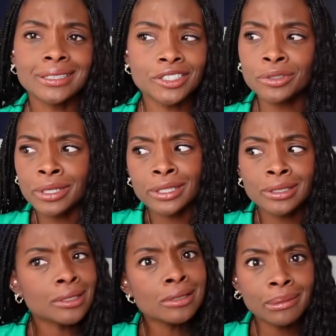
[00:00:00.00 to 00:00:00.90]
you
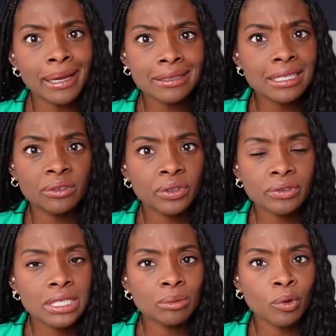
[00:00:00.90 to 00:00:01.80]
could lose about 10-15